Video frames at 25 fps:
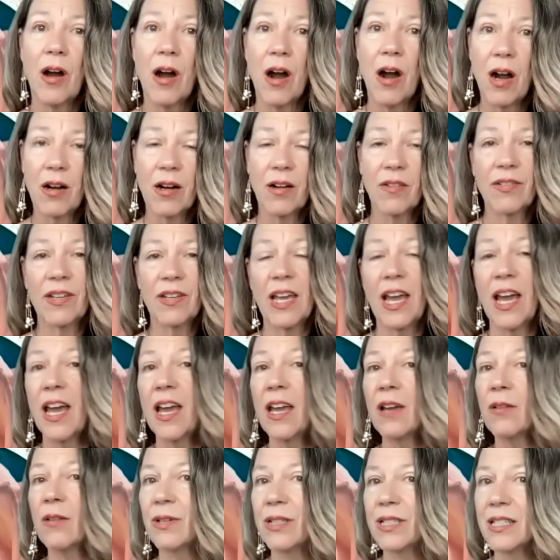
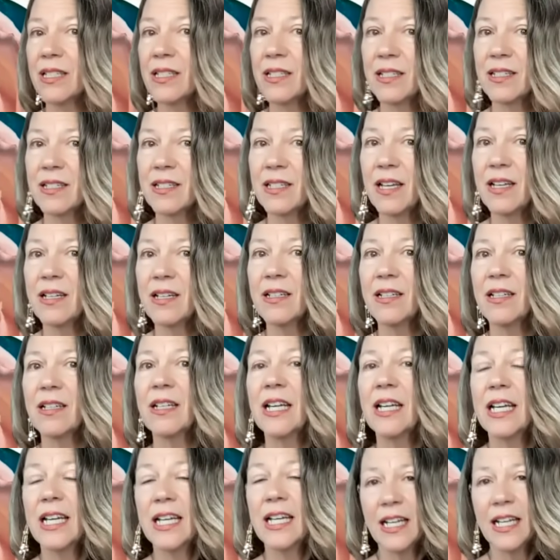RFK with his
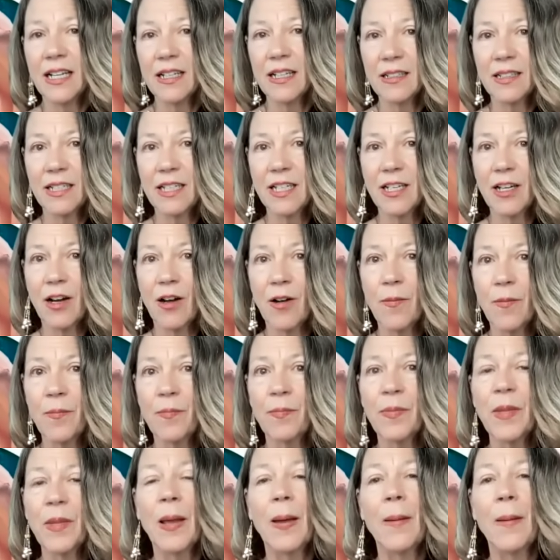ascendant in Leo,